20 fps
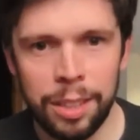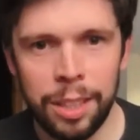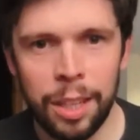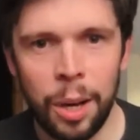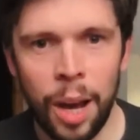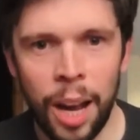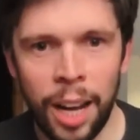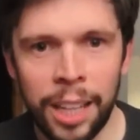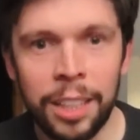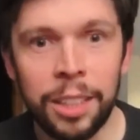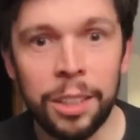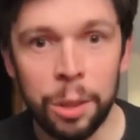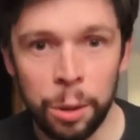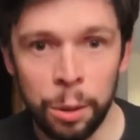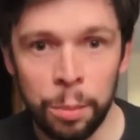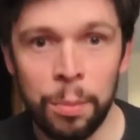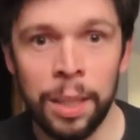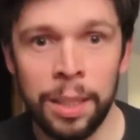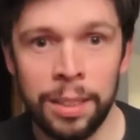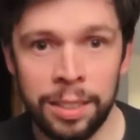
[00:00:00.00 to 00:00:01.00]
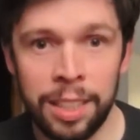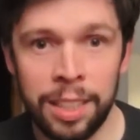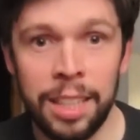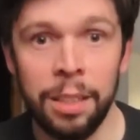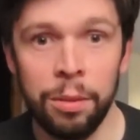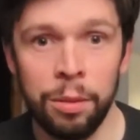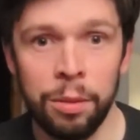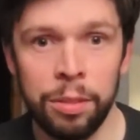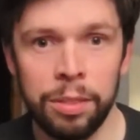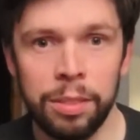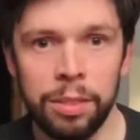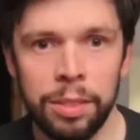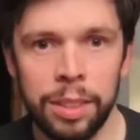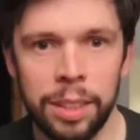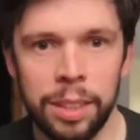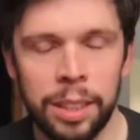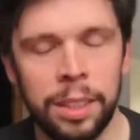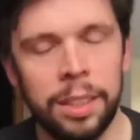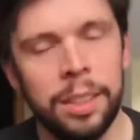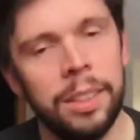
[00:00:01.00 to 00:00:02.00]
You know, I can do it myself.
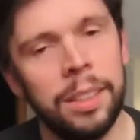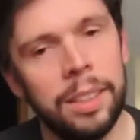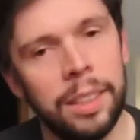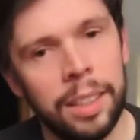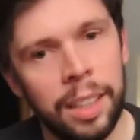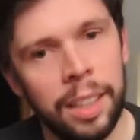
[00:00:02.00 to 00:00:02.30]
Yeah.